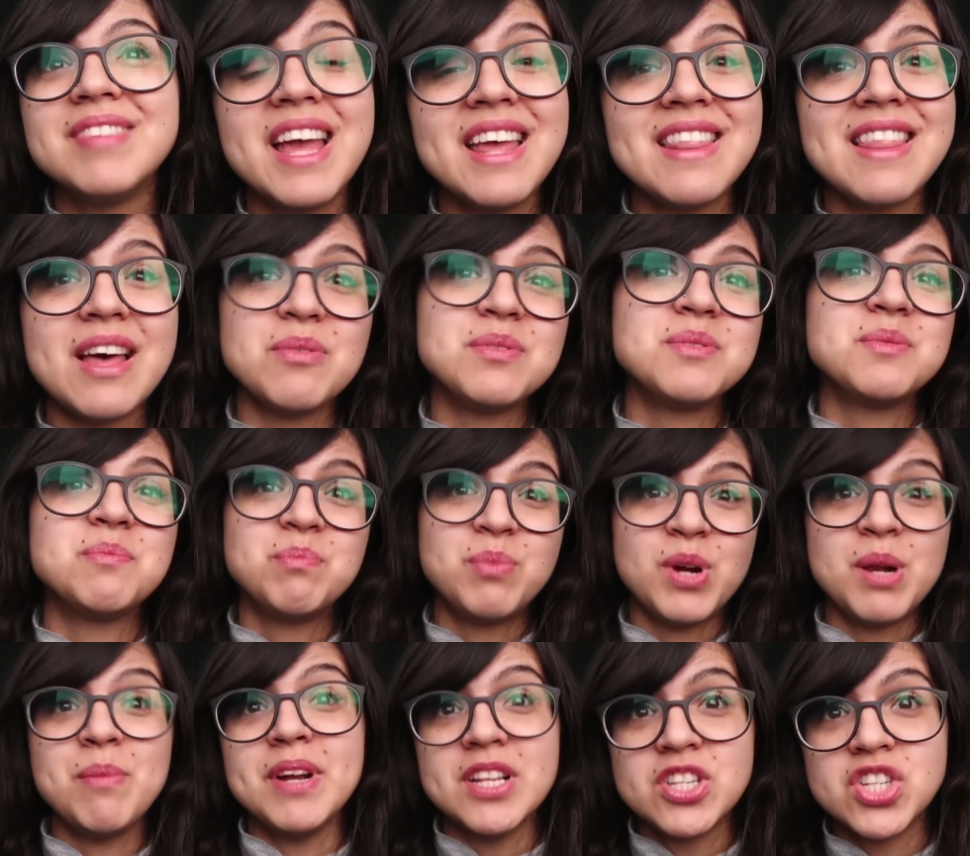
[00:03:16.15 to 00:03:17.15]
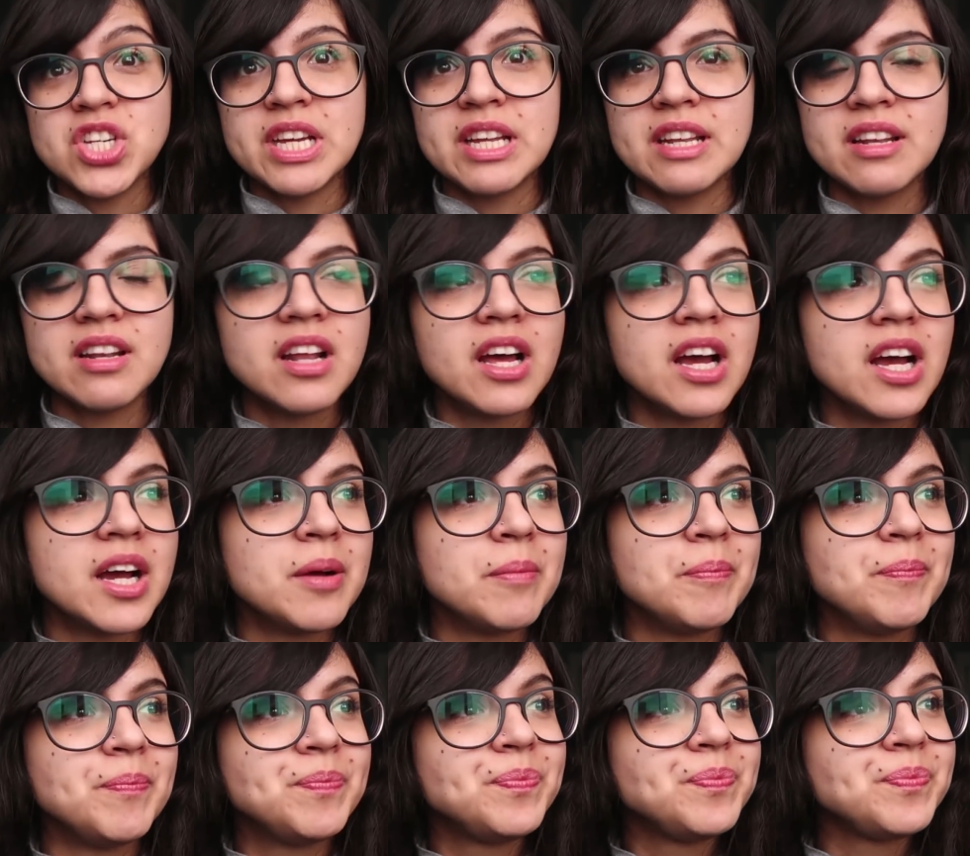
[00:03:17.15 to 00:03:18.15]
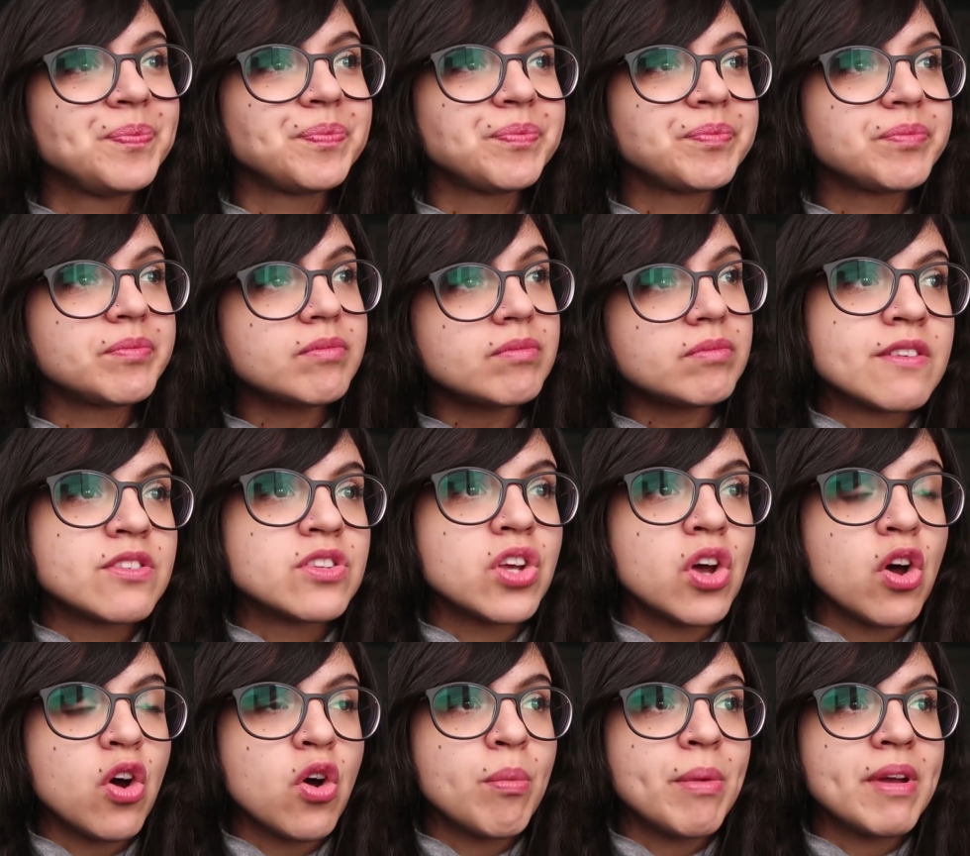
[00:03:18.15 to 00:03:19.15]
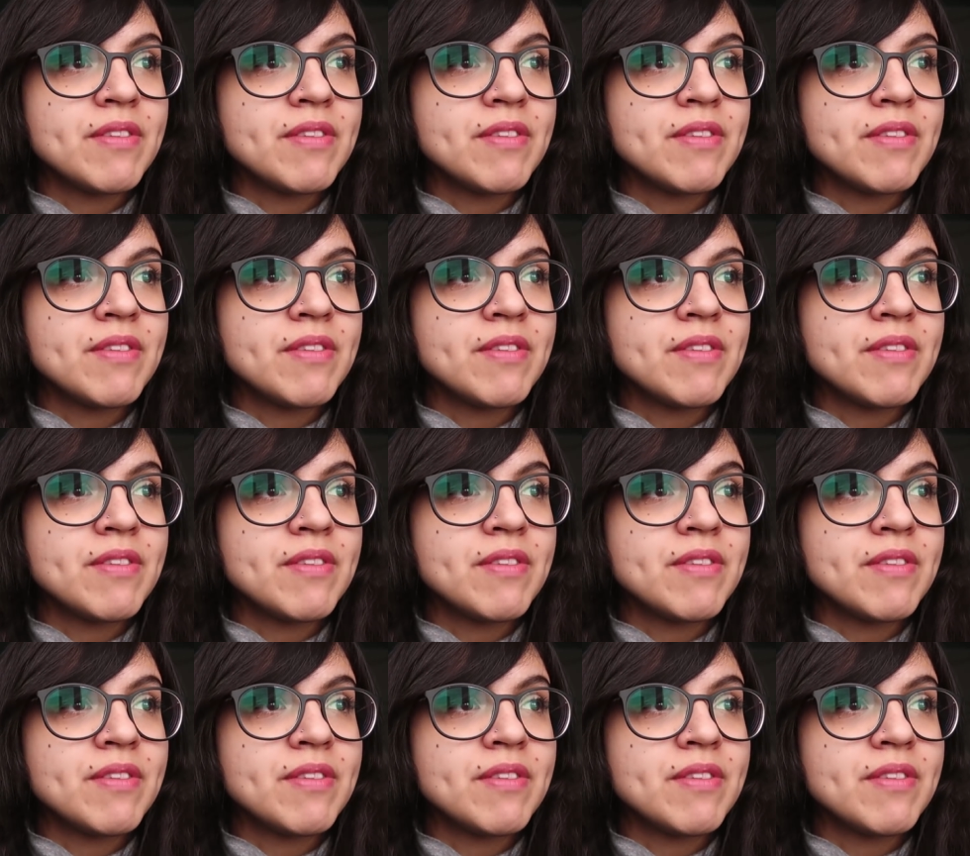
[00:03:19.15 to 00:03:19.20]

and that was pretty much it. So